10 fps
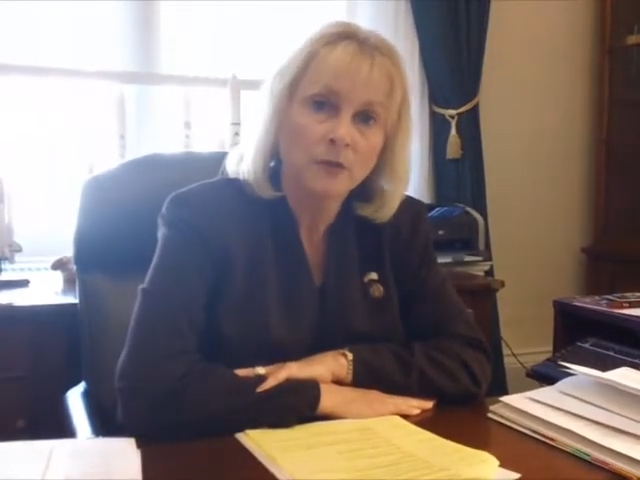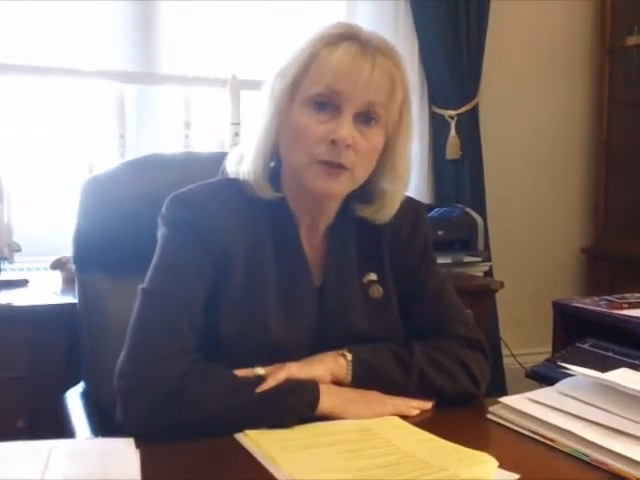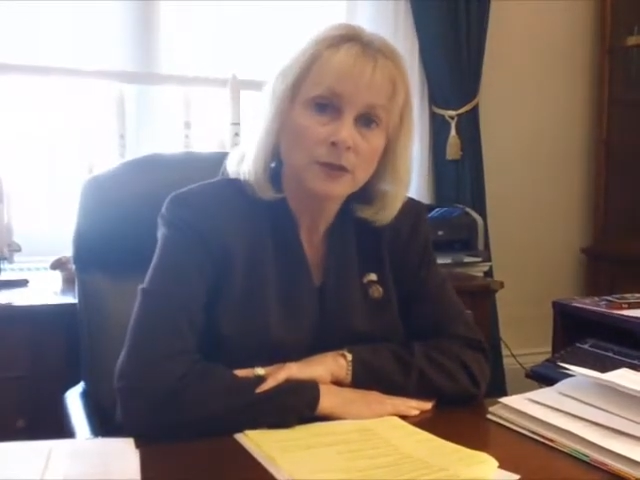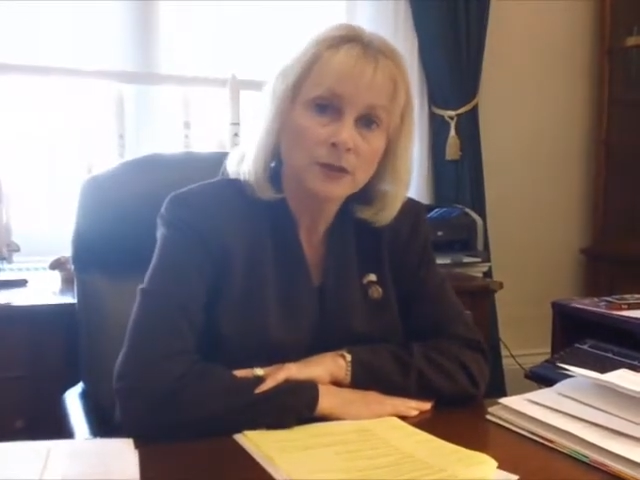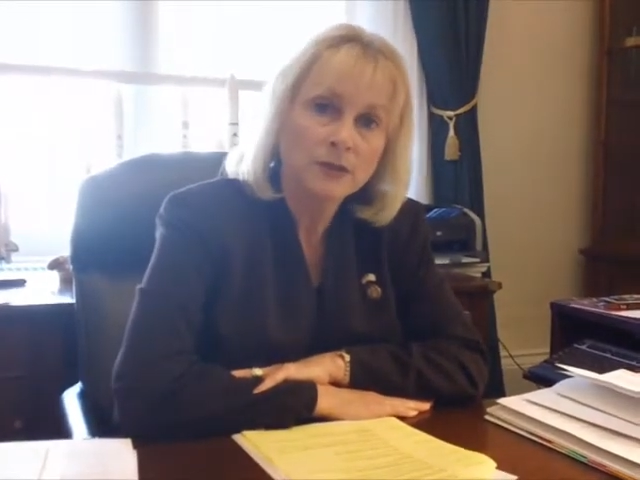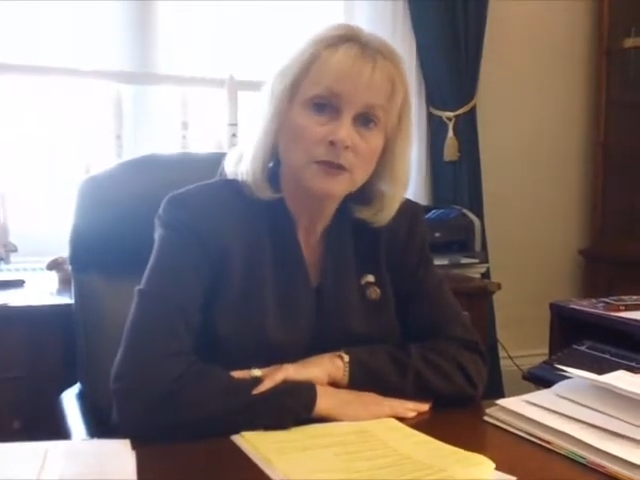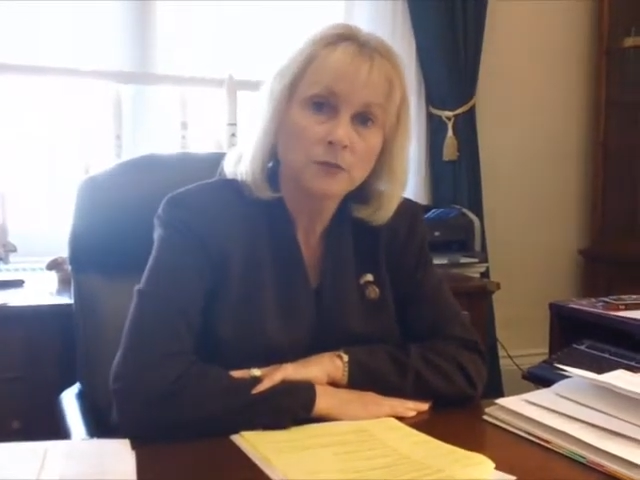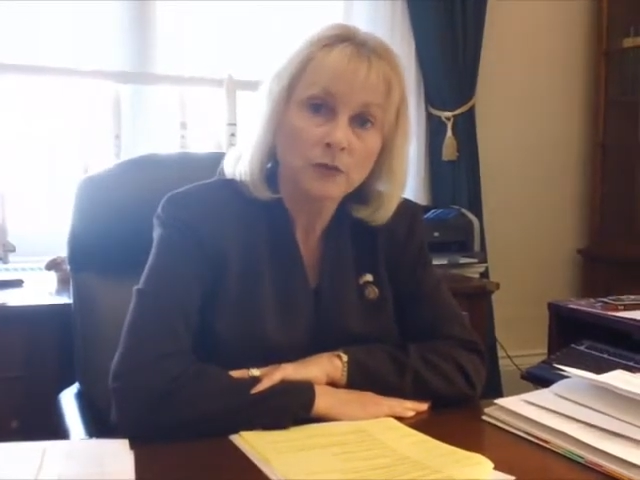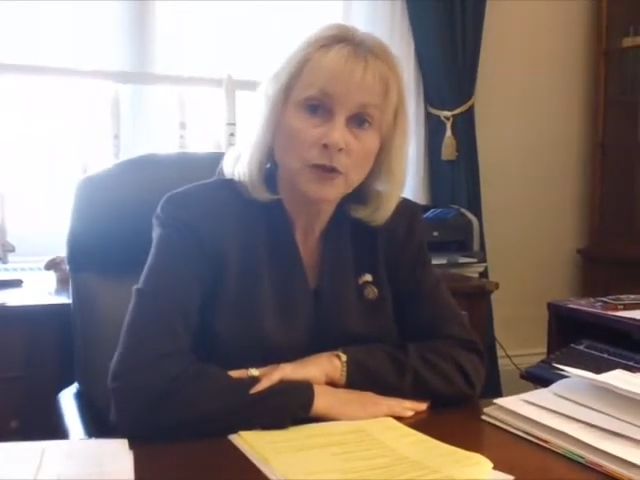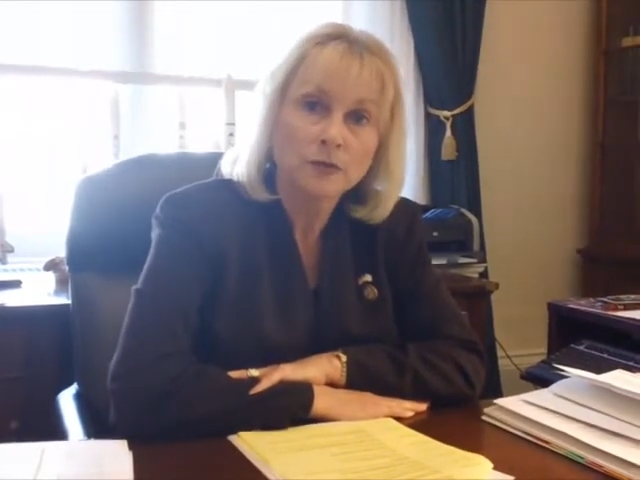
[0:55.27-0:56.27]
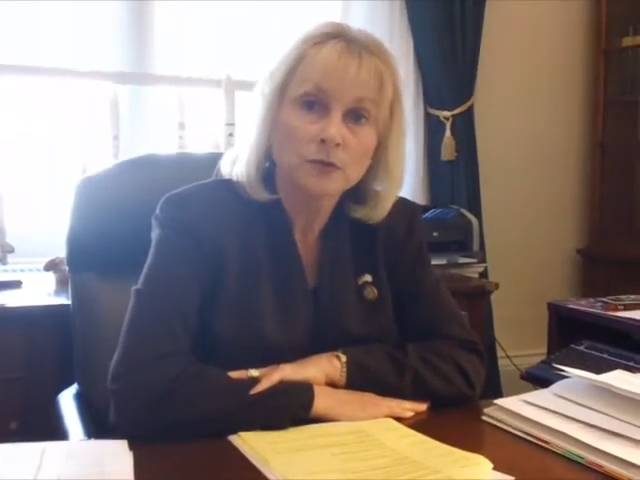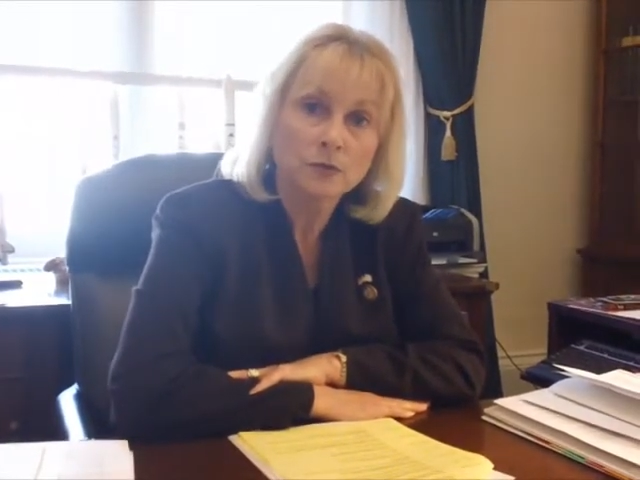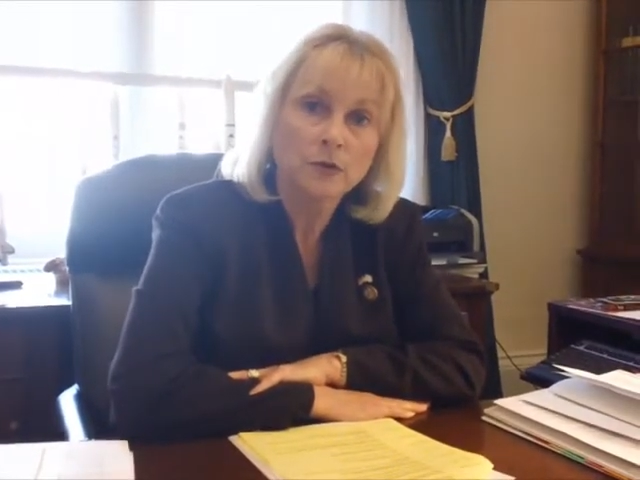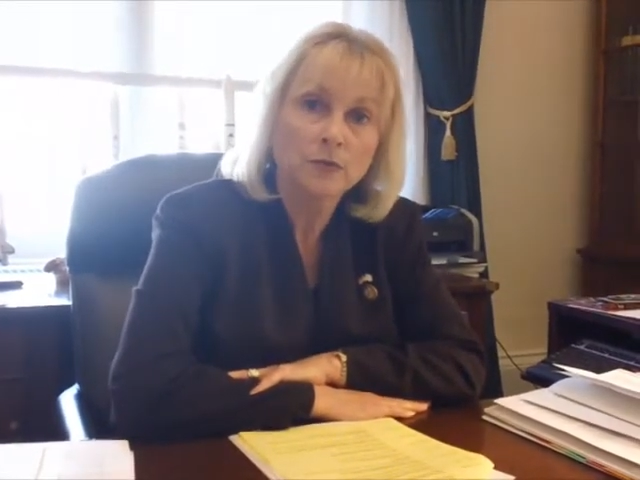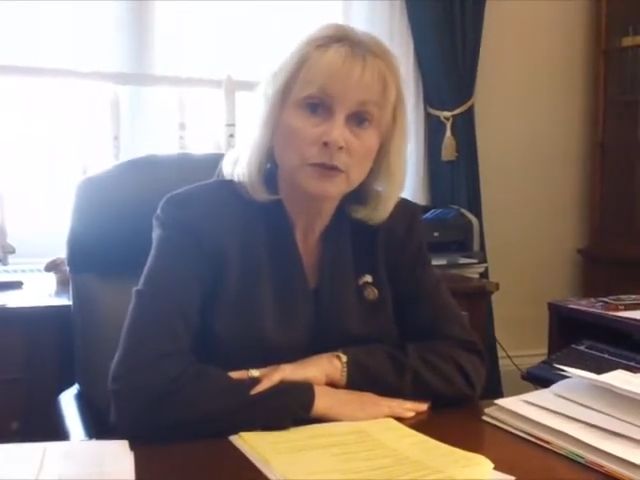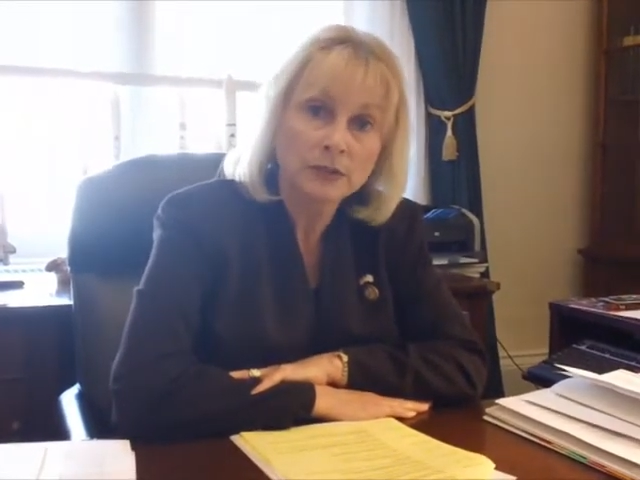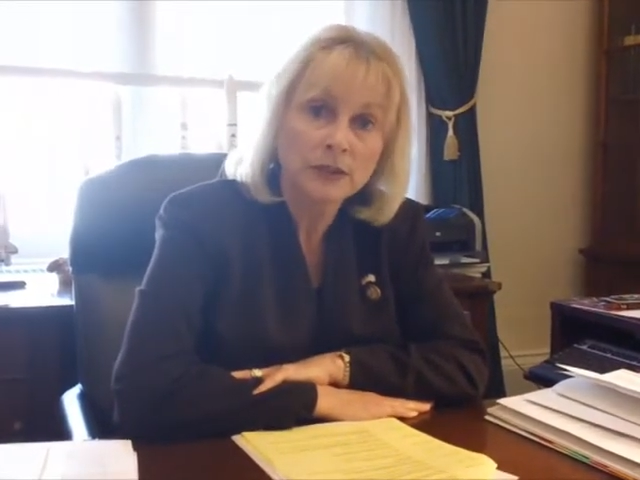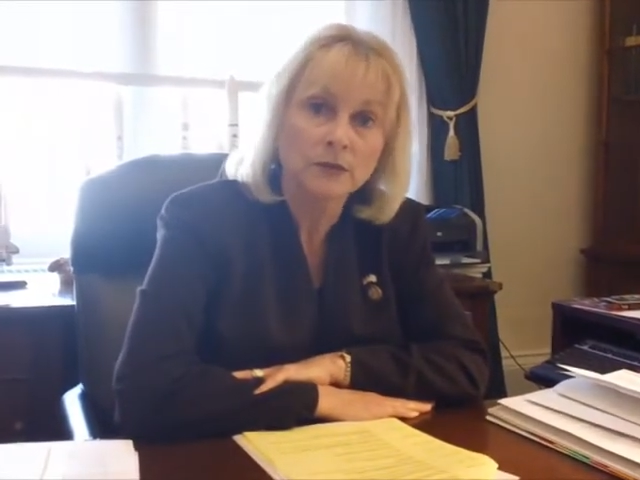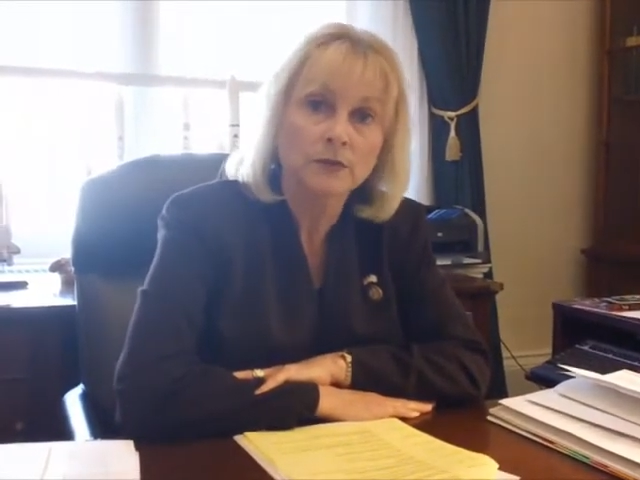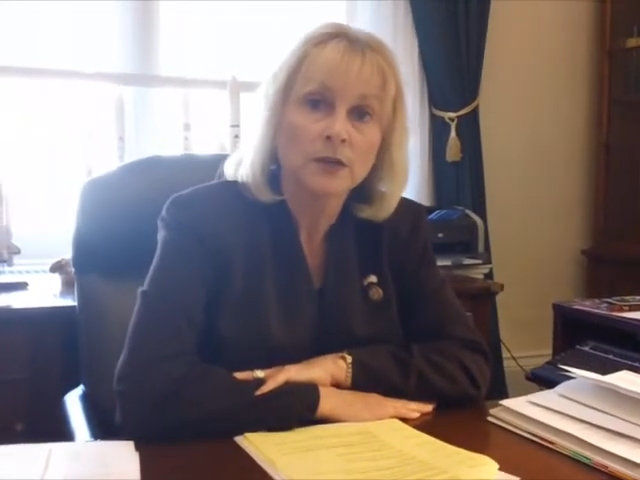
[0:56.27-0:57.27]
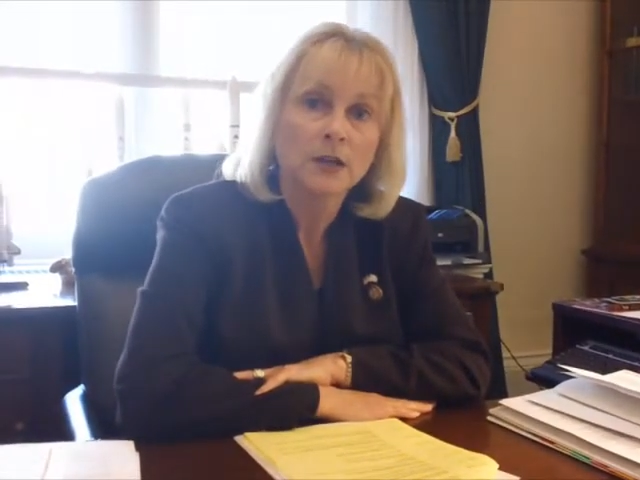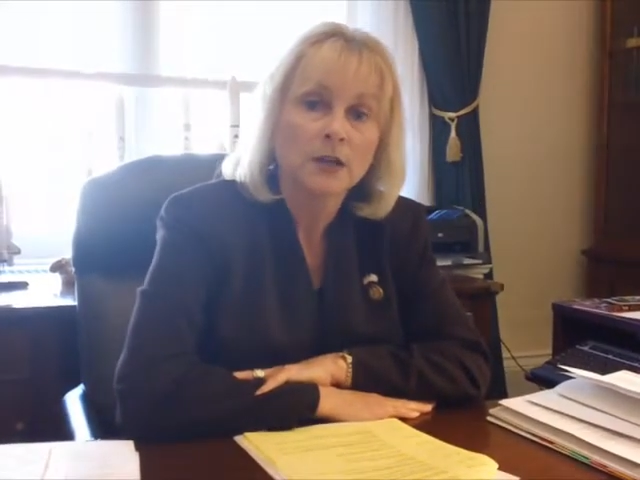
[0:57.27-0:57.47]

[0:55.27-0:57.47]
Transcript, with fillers: We need some regulatory relief.